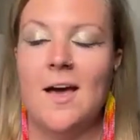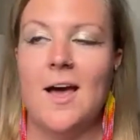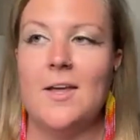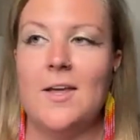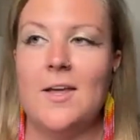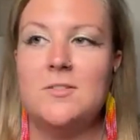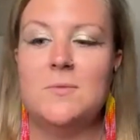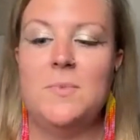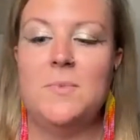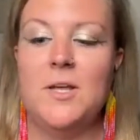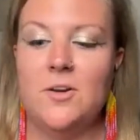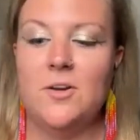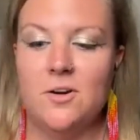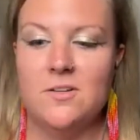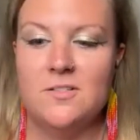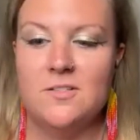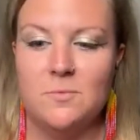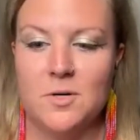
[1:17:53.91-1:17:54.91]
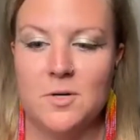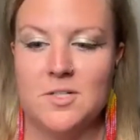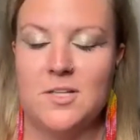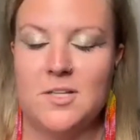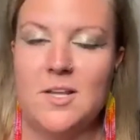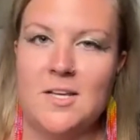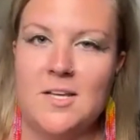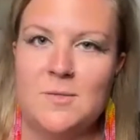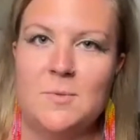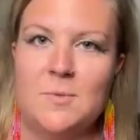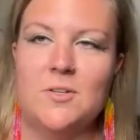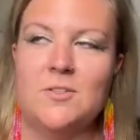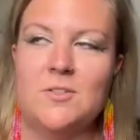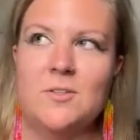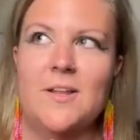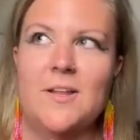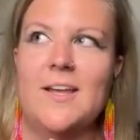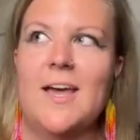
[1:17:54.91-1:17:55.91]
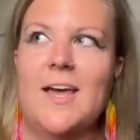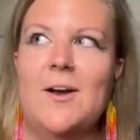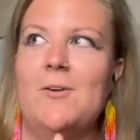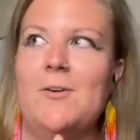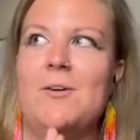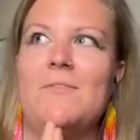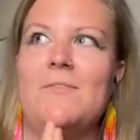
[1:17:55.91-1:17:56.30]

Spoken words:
I used to be a nurse and worked in the hospital, so like I don't know